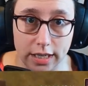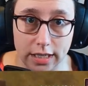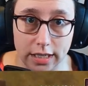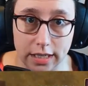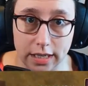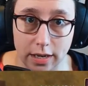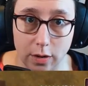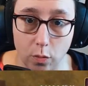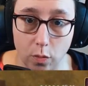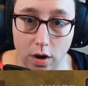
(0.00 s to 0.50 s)
to
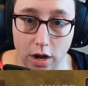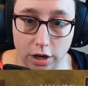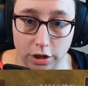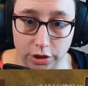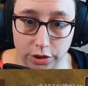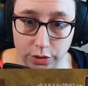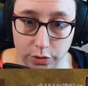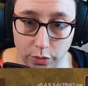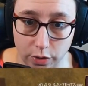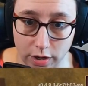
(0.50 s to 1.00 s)
get water
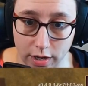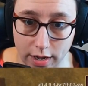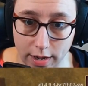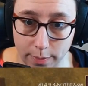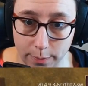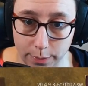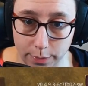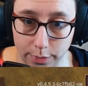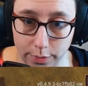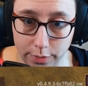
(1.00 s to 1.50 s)
stored
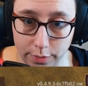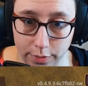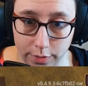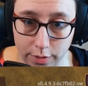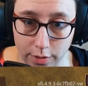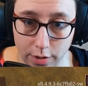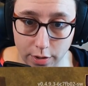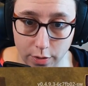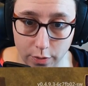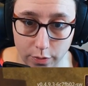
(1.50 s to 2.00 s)
up.
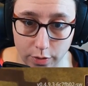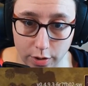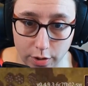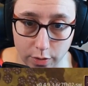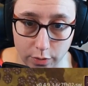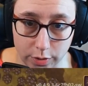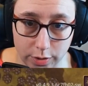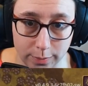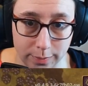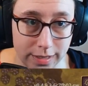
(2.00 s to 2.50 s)
Oh
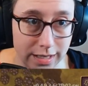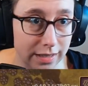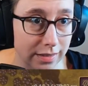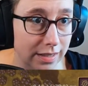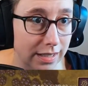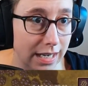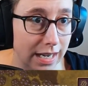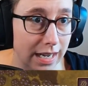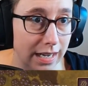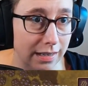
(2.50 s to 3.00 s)
no, somebody
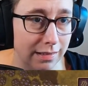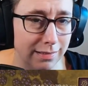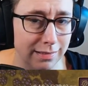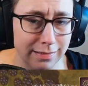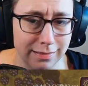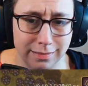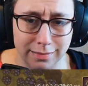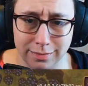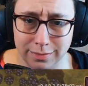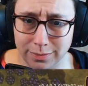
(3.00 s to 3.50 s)
else died.
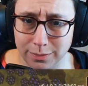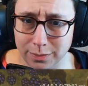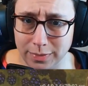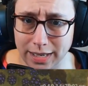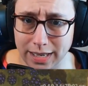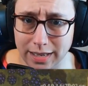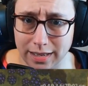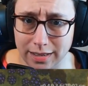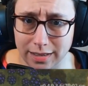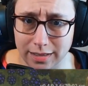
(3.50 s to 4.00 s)
Oh
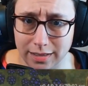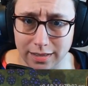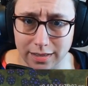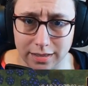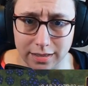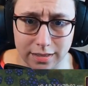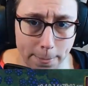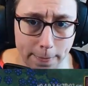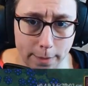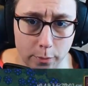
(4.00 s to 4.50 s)
man.
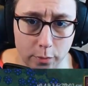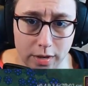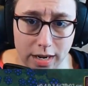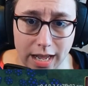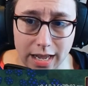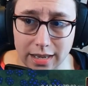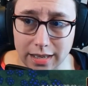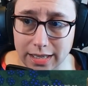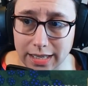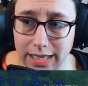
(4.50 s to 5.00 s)
And we're
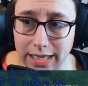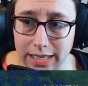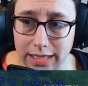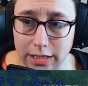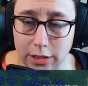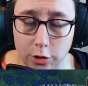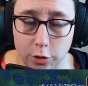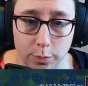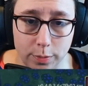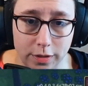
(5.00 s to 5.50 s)
not going to get
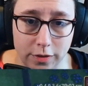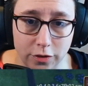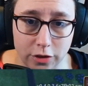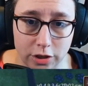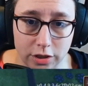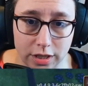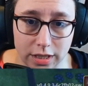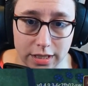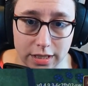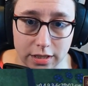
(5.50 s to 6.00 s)
any new
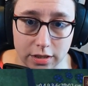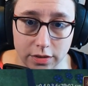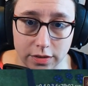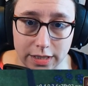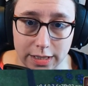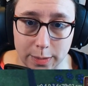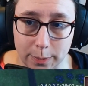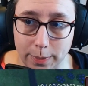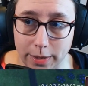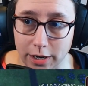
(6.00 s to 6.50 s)
beavers until
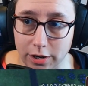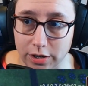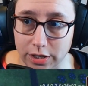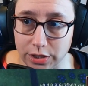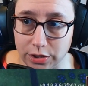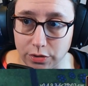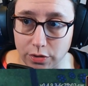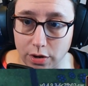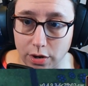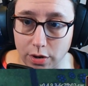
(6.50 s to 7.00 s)
these
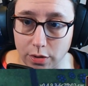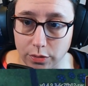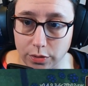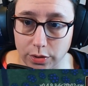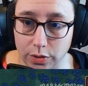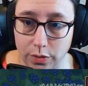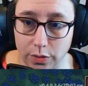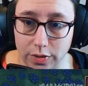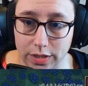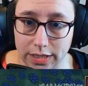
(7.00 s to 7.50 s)
berries grow.
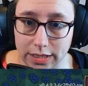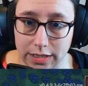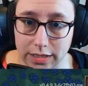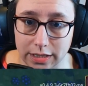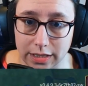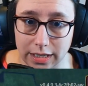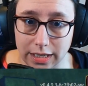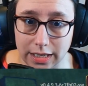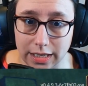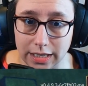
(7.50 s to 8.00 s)
So this
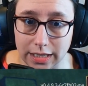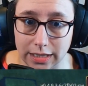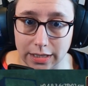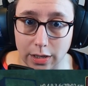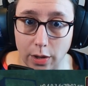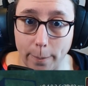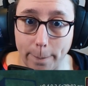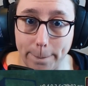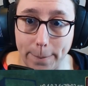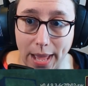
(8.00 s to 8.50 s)
is
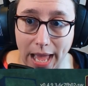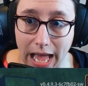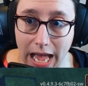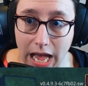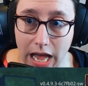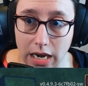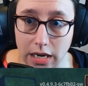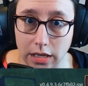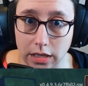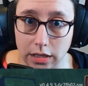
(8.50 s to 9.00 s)

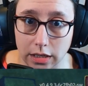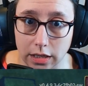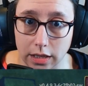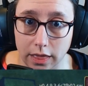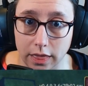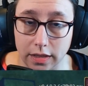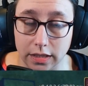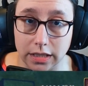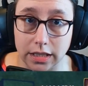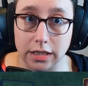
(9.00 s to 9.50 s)
bad.
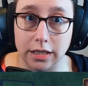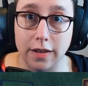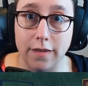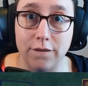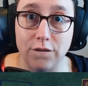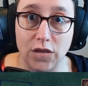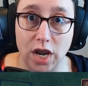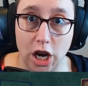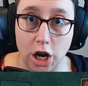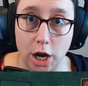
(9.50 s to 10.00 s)
This is
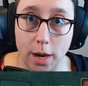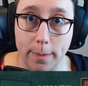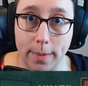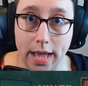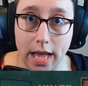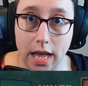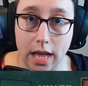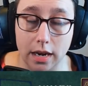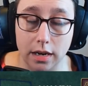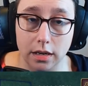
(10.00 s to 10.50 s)
very
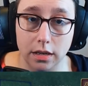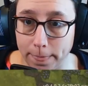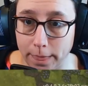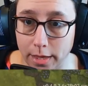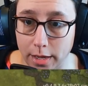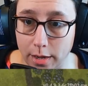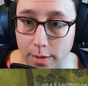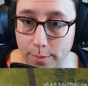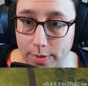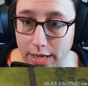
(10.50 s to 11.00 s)
bad.
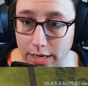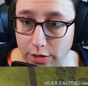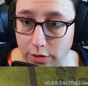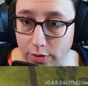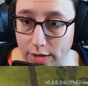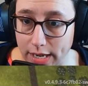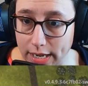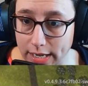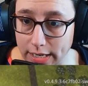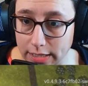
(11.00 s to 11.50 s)
Come on, you
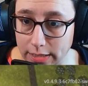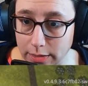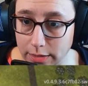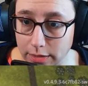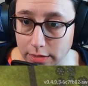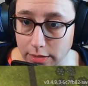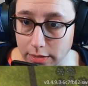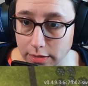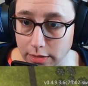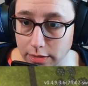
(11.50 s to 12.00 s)
guys.
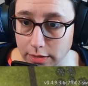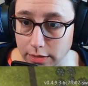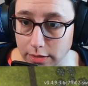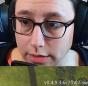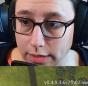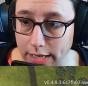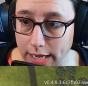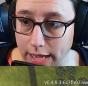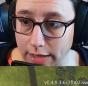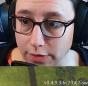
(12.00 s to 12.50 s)

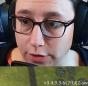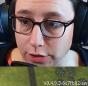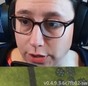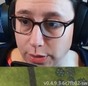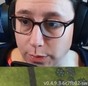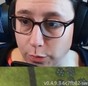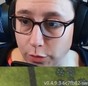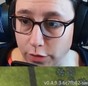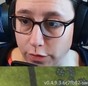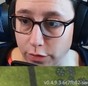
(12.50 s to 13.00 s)
Gather
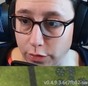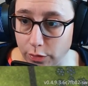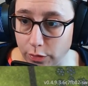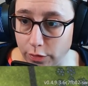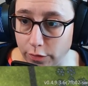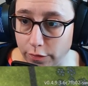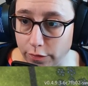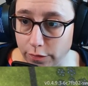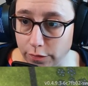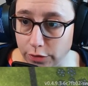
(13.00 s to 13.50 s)
some more
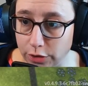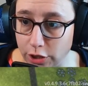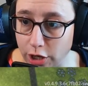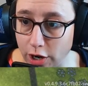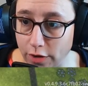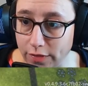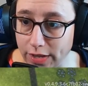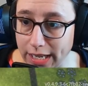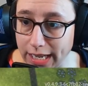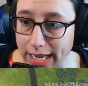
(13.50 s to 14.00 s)
food.
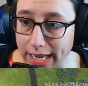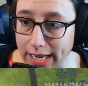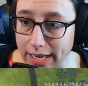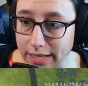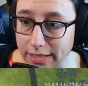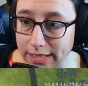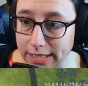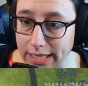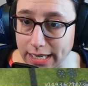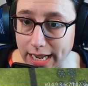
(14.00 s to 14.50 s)
Starving
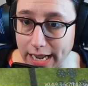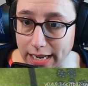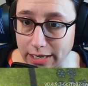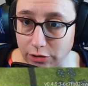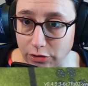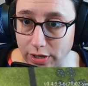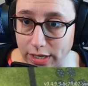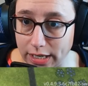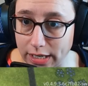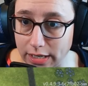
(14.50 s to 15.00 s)
and
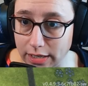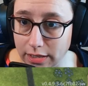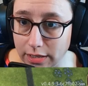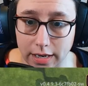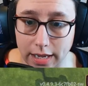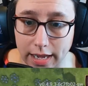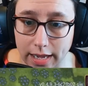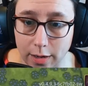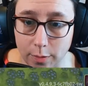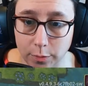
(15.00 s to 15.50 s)
dehydrated.
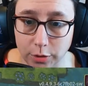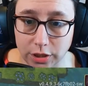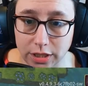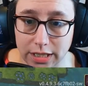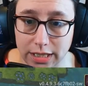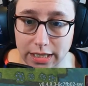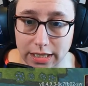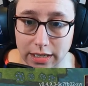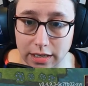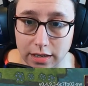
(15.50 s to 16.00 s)
I almost
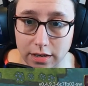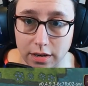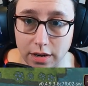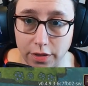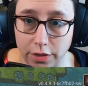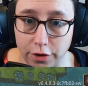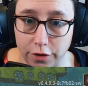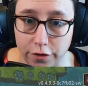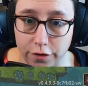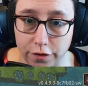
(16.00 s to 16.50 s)
need
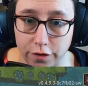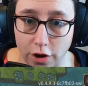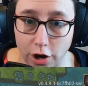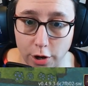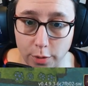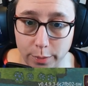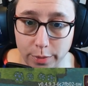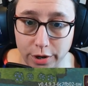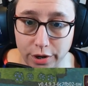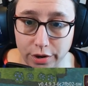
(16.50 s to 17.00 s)
another
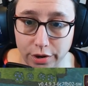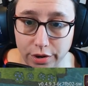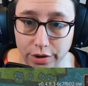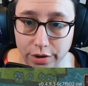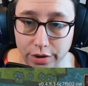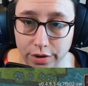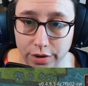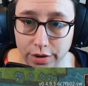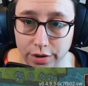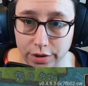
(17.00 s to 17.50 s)
farmer
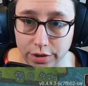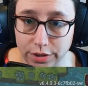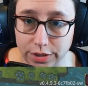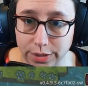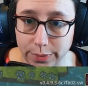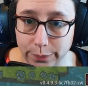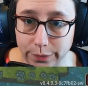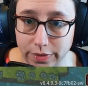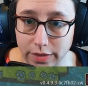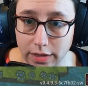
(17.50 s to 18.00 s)
or
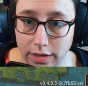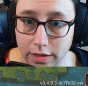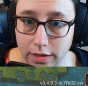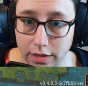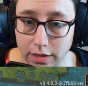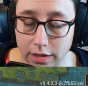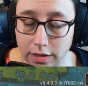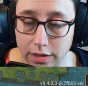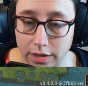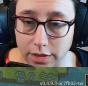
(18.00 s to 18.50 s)

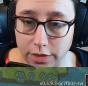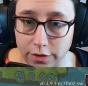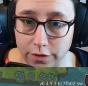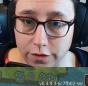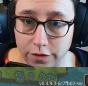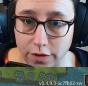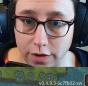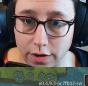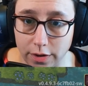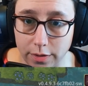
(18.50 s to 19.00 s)
something, another
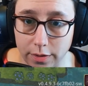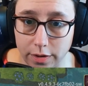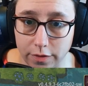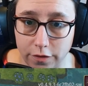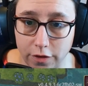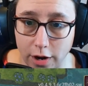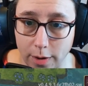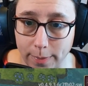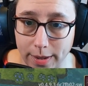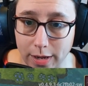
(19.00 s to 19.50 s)

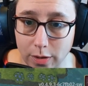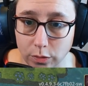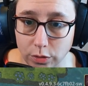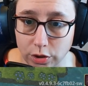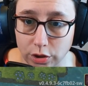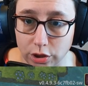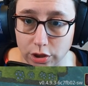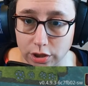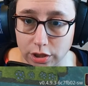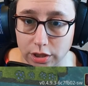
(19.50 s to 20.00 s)

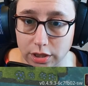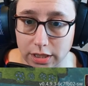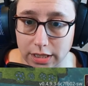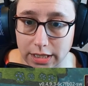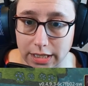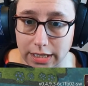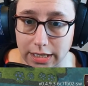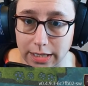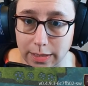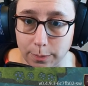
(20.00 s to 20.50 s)
farmhouse, just to
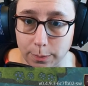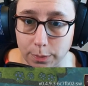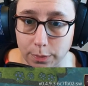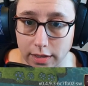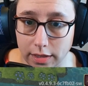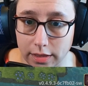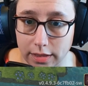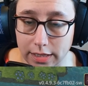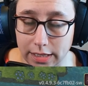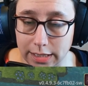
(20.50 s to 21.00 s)
keep
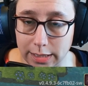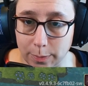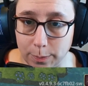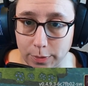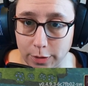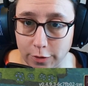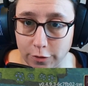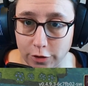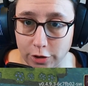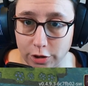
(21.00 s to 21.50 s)
these
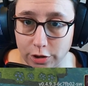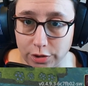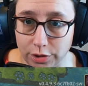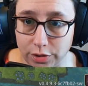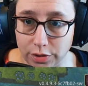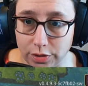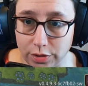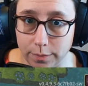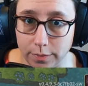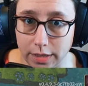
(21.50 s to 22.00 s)

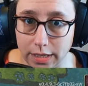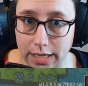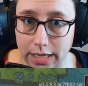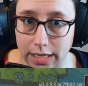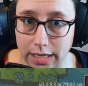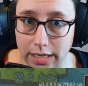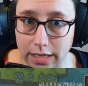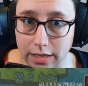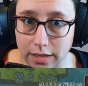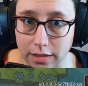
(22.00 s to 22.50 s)
beavers
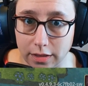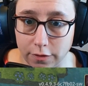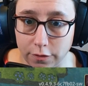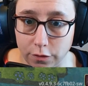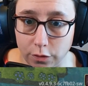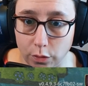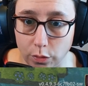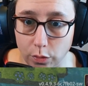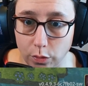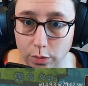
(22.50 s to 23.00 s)
getting the
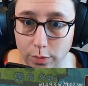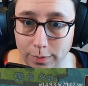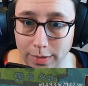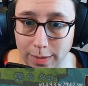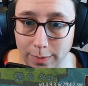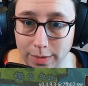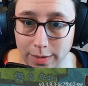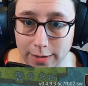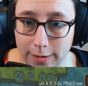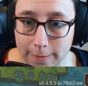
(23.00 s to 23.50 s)
food,
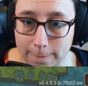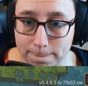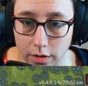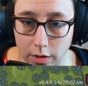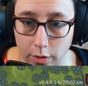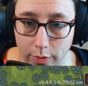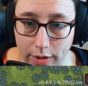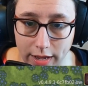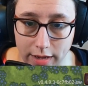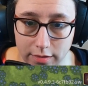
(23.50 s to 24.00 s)
maybe.
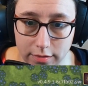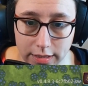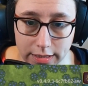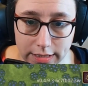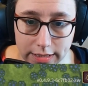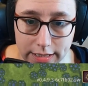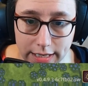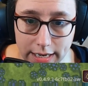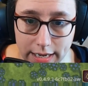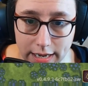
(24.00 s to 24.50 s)
Okay,
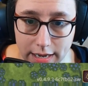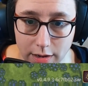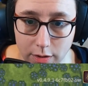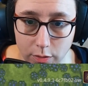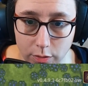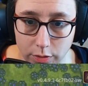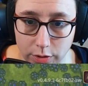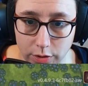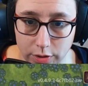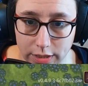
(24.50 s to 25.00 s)
let's take
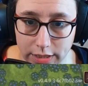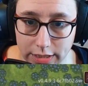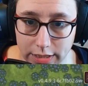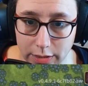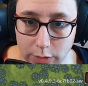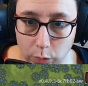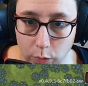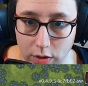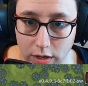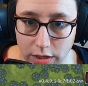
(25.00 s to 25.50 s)
out, so this
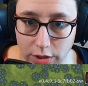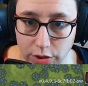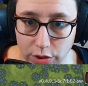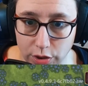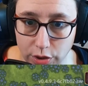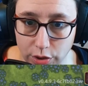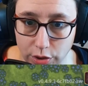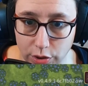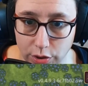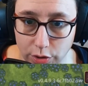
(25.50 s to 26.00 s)
is what,
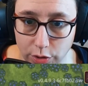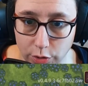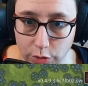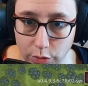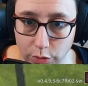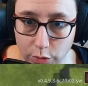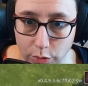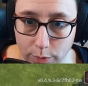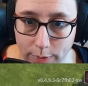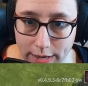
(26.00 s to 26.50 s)

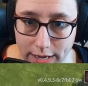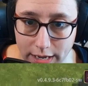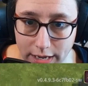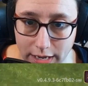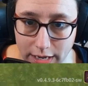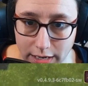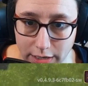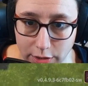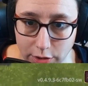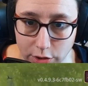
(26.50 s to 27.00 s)
2
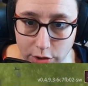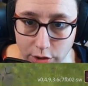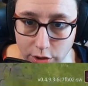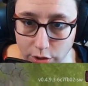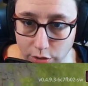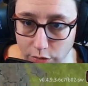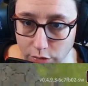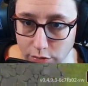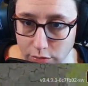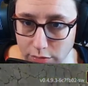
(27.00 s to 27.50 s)
by
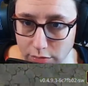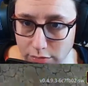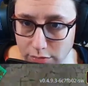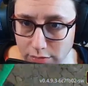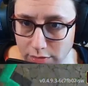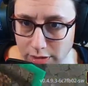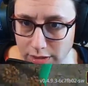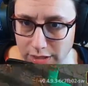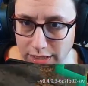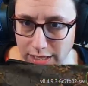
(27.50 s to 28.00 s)
2?
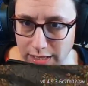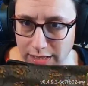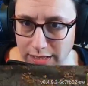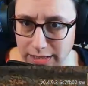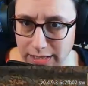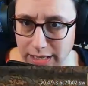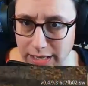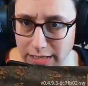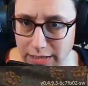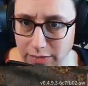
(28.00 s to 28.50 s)
Is that the
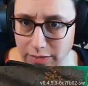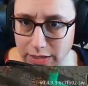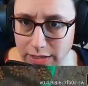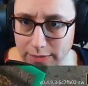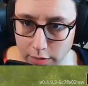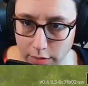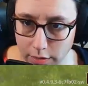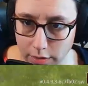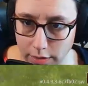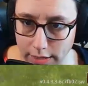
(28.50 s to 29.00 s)
size of it?
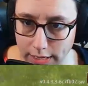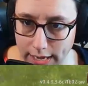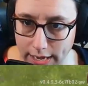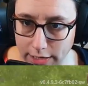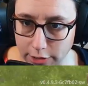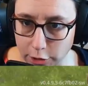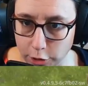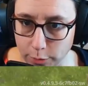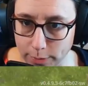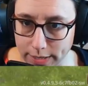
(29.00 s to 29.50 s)
Yeah,
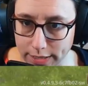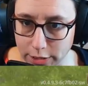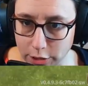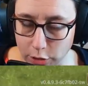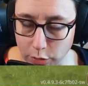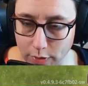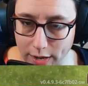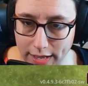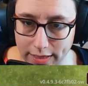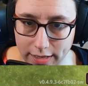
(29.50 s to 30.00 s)
2 by
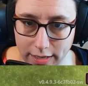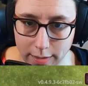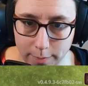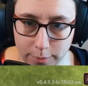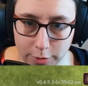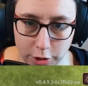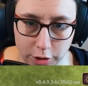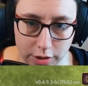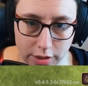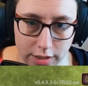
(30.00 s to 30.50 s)
2. I think
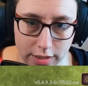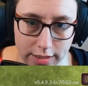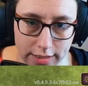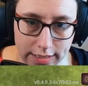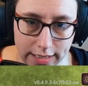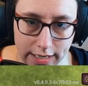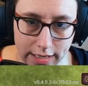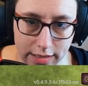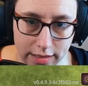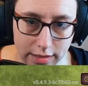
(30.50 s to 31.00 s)
I'm just gonna
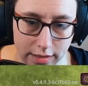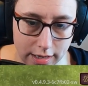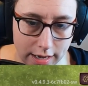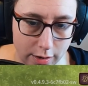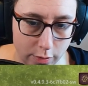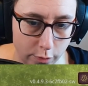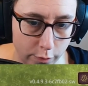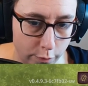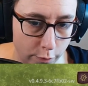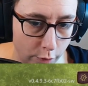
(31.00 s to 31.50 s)
take
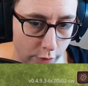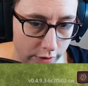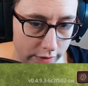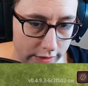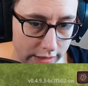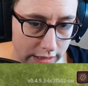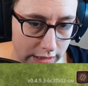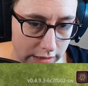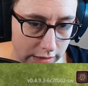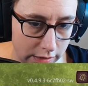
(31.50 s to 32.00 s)
out 4 of
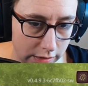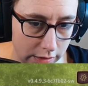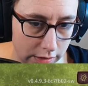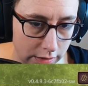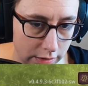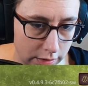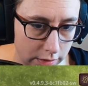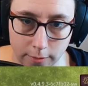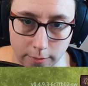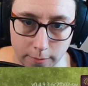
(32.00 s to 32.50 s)
these,
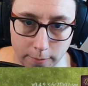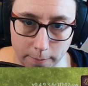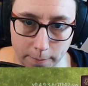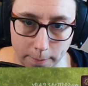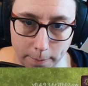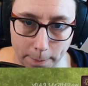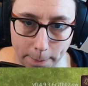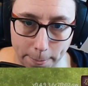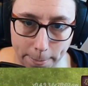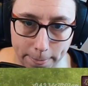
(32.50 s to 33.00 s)

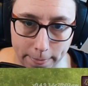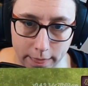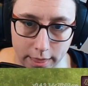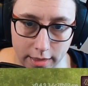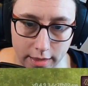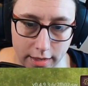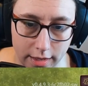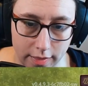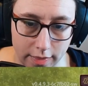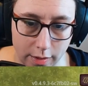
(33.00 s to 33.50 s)

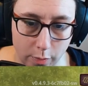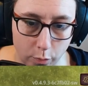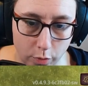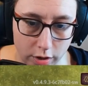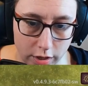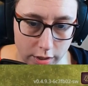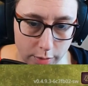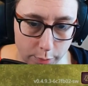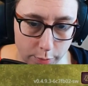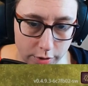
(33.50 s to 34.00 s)
and then we're
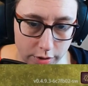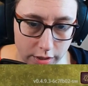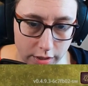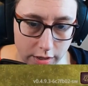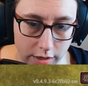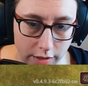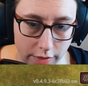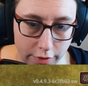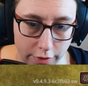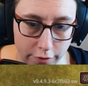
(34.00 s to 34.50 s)
gonna put
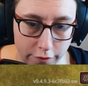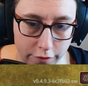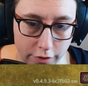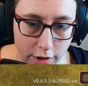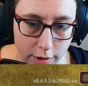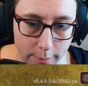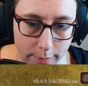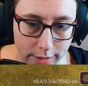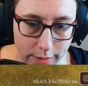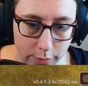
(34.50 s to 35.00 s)
another
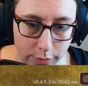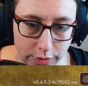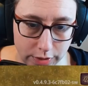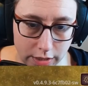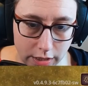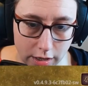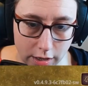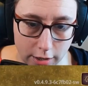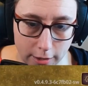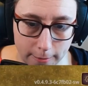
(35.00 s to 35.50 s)
farmhouse
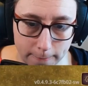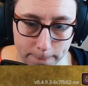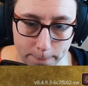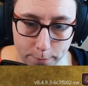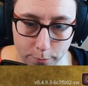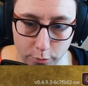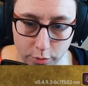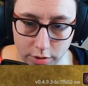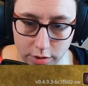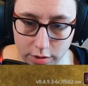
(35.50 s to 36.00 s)
here.
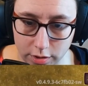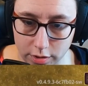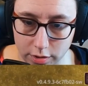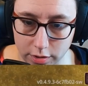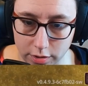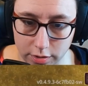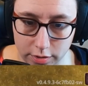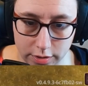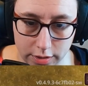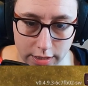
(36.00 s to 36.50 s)

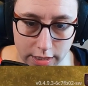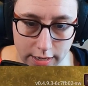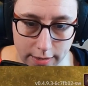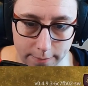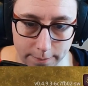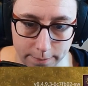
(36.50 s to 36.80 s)
Where's it at?